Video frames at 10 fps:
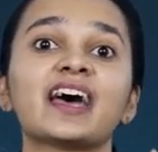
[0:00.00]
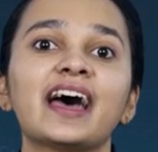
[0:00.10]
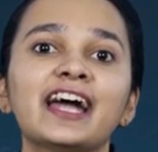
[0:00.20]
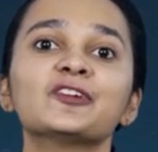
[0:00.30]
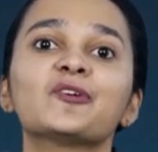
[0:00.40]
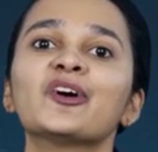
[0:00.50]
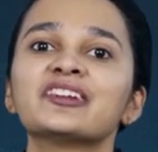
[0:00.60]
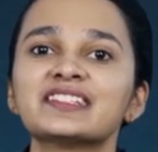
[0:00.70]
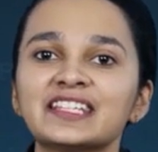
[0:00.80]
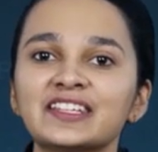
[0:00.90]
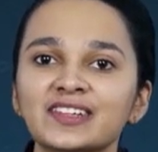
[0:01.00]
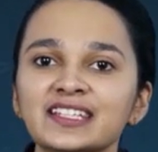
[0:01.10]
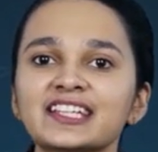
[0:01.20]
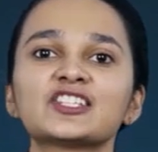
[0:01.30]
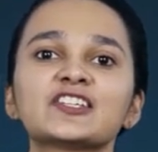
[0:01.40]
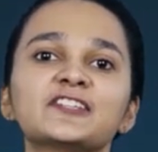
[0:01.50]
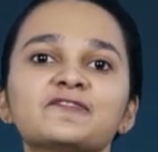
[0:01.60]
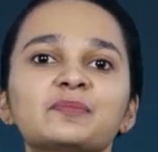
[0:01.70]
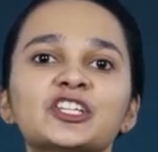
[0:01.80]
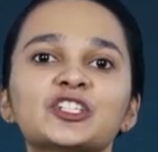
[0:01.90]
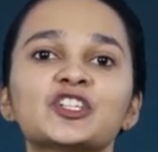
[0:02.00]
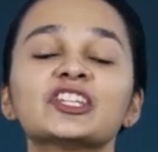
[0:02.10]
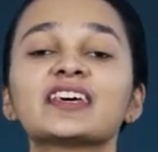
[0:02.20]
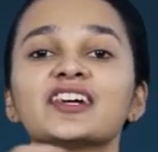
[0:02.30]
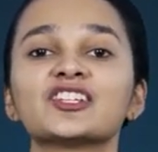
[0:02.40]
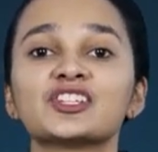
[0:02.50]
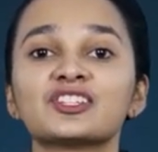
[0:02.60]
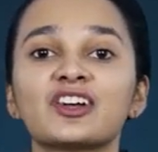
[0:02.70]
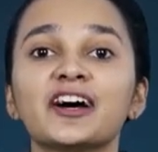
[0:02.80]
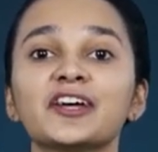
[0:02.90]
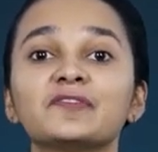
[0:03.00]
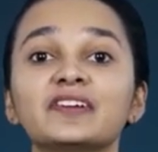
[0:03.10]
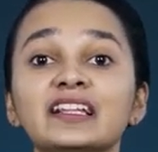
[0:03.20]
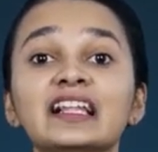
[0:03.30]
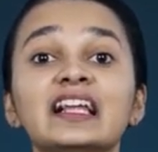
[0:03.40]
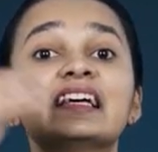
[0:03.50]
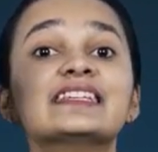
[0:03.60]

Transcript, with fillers: and on receiving such an information the registrar will